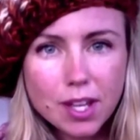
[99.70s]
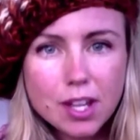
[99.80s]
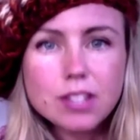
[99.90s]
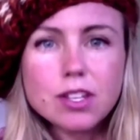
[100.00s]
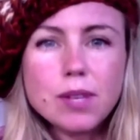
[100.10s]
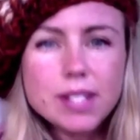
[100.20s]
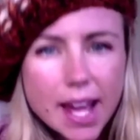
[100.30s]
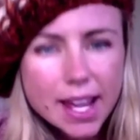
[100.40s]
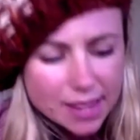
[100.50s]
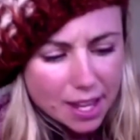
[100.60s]
So we
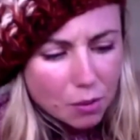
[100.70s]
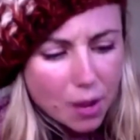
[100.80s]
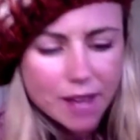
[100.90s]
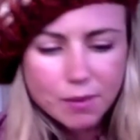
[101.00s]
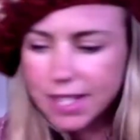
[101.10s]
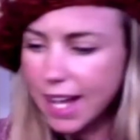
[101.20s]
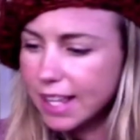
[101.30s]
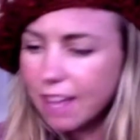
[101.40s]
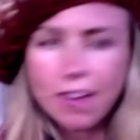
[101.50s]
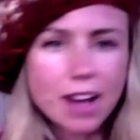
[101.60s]
take that away. We take
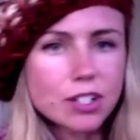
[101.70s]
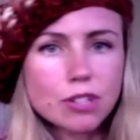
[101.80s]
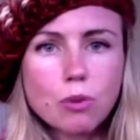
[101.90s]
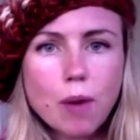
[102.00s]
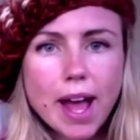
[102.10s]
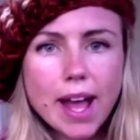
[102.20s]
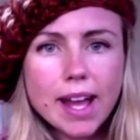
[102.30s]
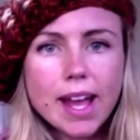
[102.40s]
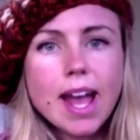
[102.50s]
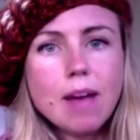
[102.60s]
that factor
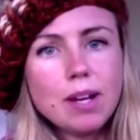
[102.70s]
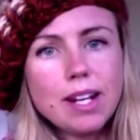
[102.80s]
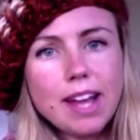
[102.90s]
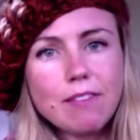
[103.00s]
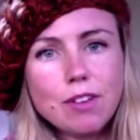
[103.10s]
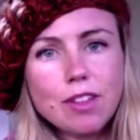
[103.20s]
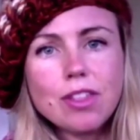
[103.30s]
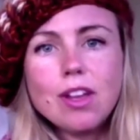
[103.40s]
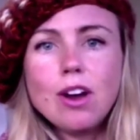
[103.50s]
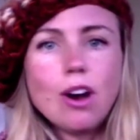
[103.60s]
away and we're left with
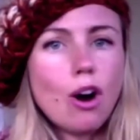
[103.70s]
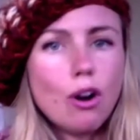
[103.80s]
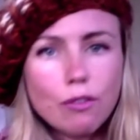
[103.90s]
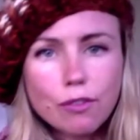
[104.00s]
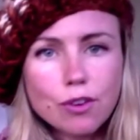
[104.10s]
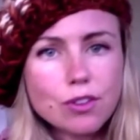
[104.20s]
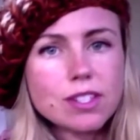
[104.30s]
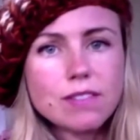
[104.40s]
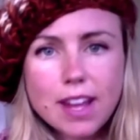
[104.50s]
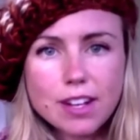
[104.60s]
whole fruits
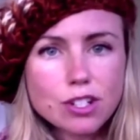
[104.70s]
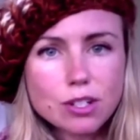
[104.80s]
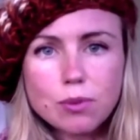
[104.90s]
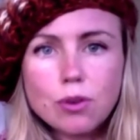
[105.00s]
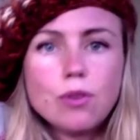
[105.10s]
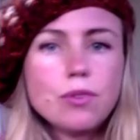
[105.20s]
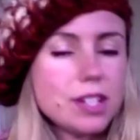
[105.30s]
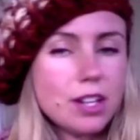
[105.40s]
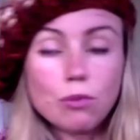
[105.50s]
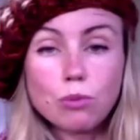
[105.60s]
and vegetables.
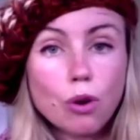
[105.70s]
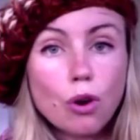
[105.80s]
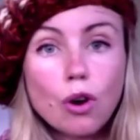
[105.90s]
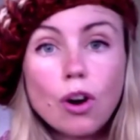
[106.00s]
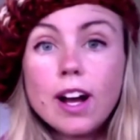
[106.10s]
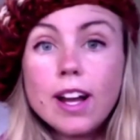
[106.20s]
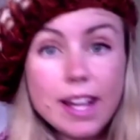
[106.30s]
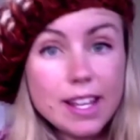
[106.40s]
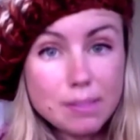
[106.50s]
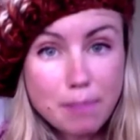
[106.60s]
You know, raw
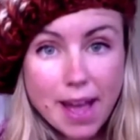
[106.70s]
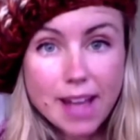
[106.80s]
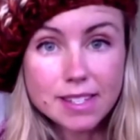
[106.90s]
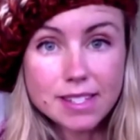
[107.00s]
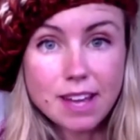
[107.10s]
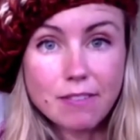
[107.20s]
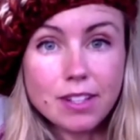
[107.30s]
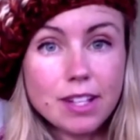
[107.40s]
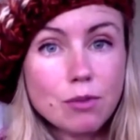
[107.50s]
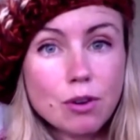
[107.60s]
is best.
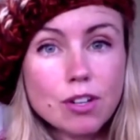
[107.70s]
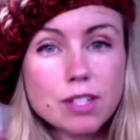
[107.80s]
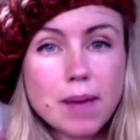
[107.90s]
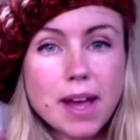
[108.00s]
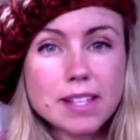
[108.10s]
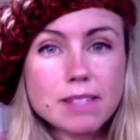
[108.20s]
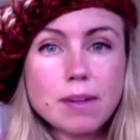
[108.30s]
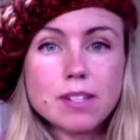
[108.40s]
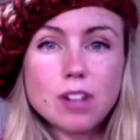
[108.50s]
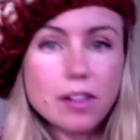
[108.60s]
Definitely raw is best,
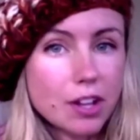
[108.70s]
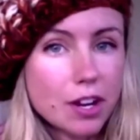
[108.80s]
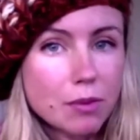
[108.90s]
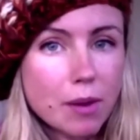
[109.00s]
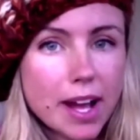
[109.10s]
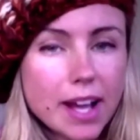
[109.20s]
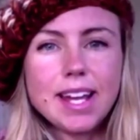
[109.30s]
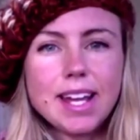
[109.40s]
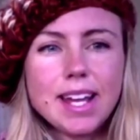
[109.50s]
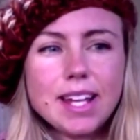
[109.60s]
but it's not the only way.
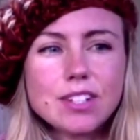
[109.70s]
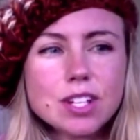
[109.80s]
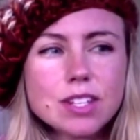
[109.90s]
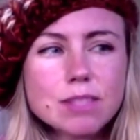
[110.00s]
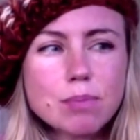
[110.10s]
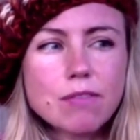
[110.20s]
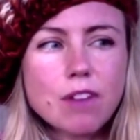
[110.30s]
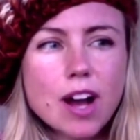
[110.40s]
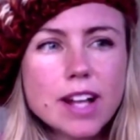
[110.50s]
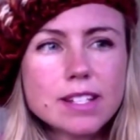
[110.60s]
It just
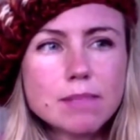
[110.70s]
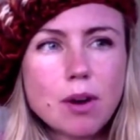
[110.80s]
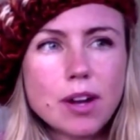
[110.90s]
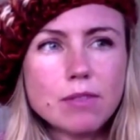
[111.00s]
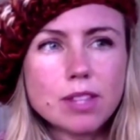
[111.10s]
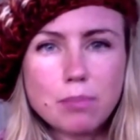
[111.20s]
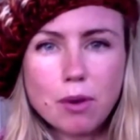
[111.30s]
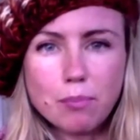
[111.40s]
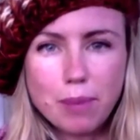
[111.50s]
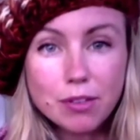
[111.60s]
provides the body with
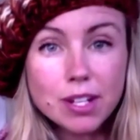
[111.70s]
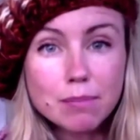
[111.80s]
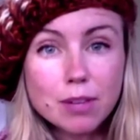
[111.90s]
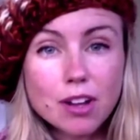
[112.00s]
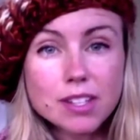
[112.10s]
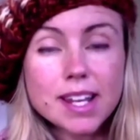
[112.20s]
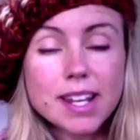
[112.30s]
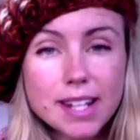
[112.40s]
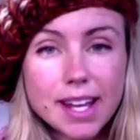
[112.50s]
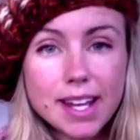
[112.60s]
the building blocks that
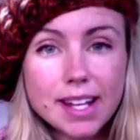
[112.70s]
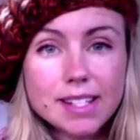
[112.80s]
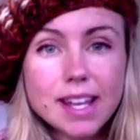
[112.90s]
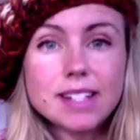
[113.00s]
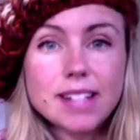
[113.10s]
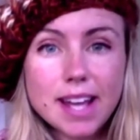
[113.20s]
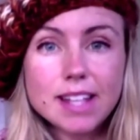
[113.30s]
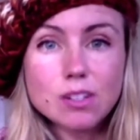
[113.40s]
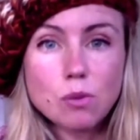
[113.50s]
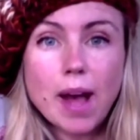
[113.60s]
it needs and
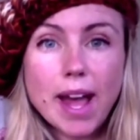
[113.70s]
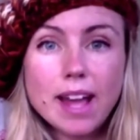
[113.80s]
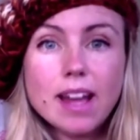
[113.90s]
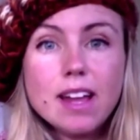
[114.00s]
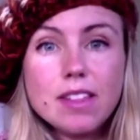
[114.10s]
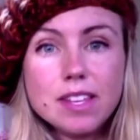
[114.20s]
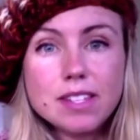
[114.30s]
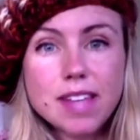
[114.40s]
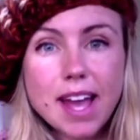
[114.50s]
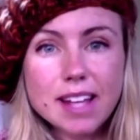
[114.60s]
takes away
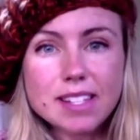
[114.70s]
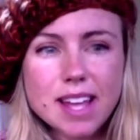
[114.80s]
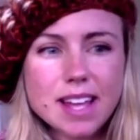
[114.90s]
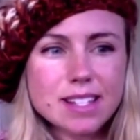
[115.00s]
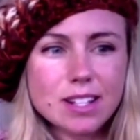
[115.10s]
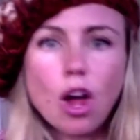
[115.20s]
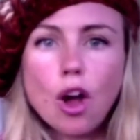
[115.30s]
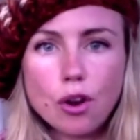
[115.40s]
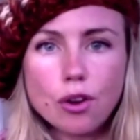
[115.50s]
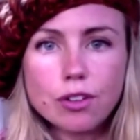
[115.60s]
this excess
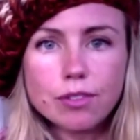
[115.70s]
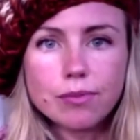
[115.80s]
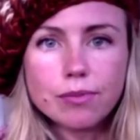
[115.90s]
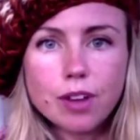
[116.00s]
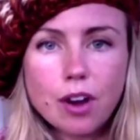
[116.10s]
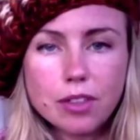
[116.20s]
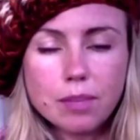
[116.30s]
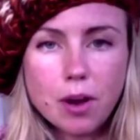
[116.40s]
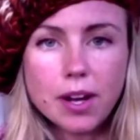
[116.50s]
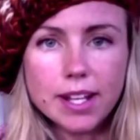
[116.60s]
load on the
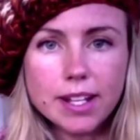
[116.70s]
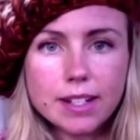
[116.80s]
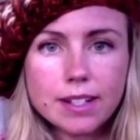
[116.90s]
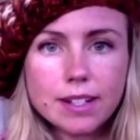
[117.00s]
body.